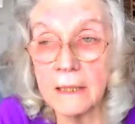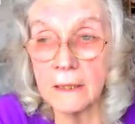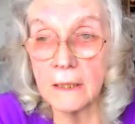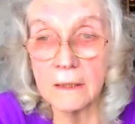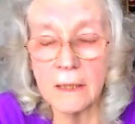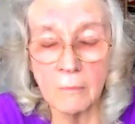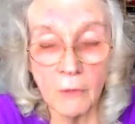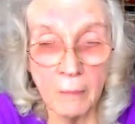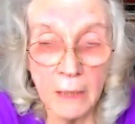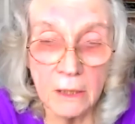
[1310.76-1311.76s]
that the
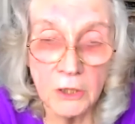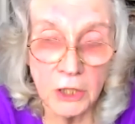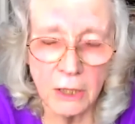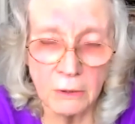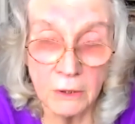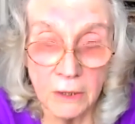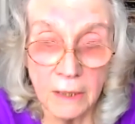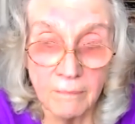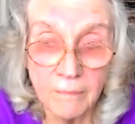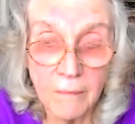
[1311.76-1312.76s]
women and
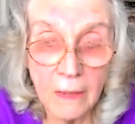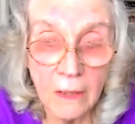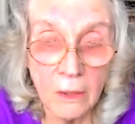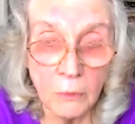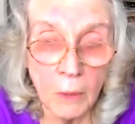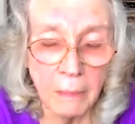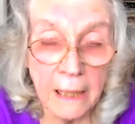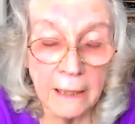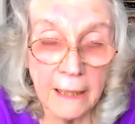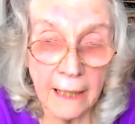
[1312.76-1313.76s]
children who were
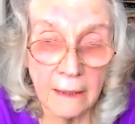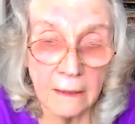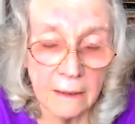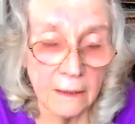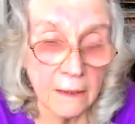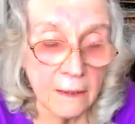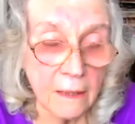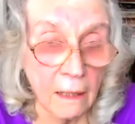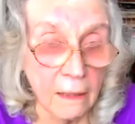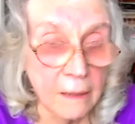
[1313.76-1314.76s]
being kettled at the
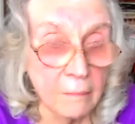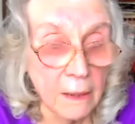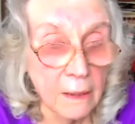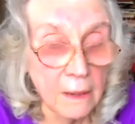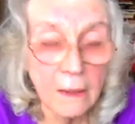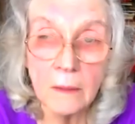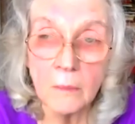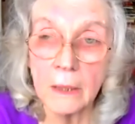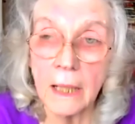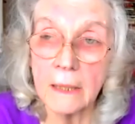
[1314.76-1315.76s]
time
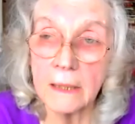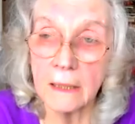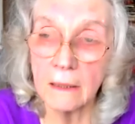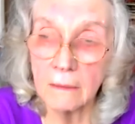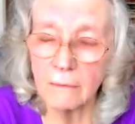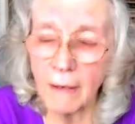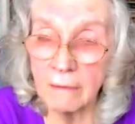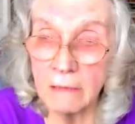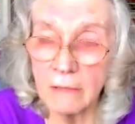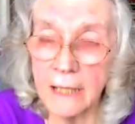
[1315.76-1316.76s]
were getting
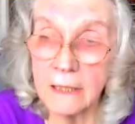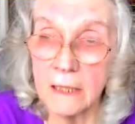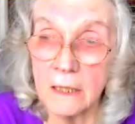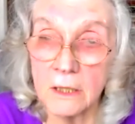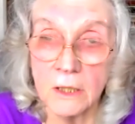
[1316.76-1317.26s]
very restless.